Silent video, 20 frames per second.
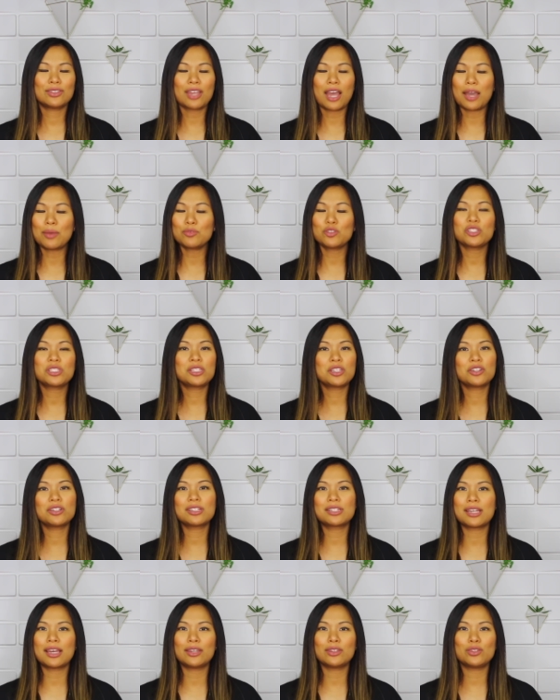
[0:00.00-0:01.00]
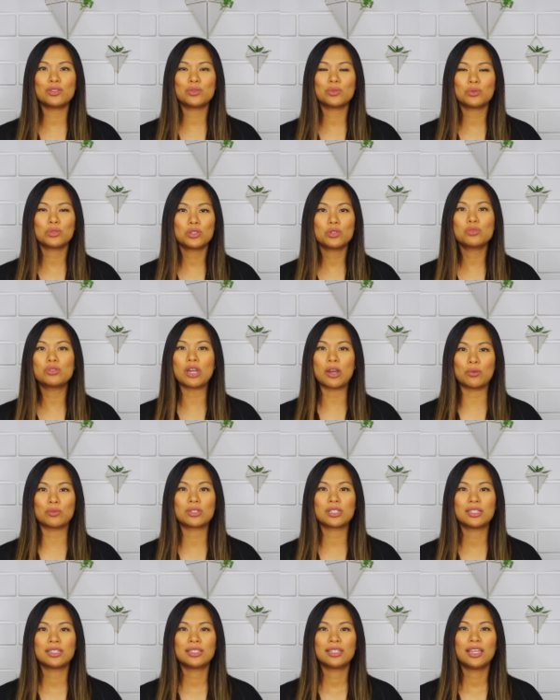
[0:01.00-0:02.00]
I'm just here to tell you, you
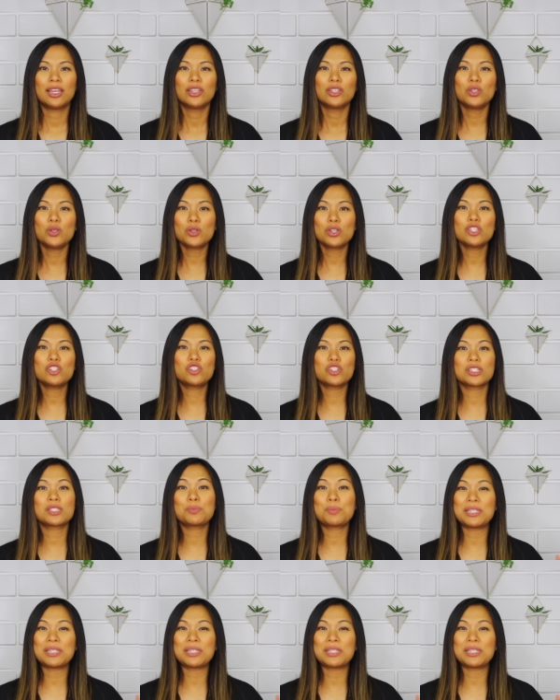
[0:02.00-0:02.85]
don't. You could just